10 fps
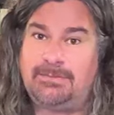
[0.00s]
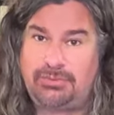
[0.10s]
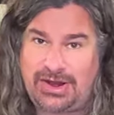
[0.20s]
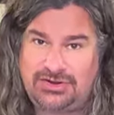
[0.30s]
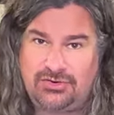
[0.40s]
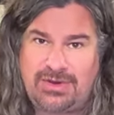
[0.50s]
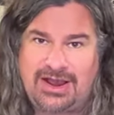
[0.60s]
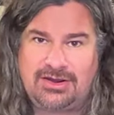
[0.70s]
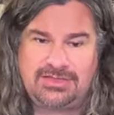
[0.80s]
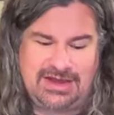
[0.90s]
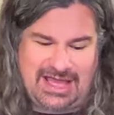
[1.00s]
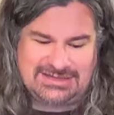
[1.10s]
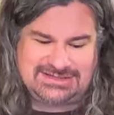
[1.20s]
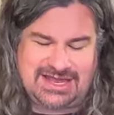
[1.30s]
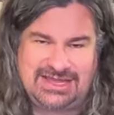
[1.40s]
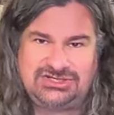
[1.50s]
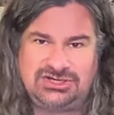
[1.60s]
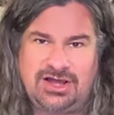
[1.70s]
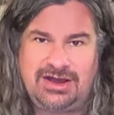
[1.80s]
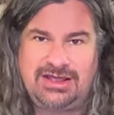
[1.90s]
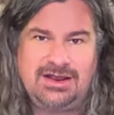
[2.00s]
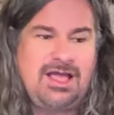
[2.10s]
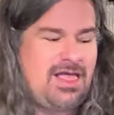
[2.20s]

brand new record that has that agent on it,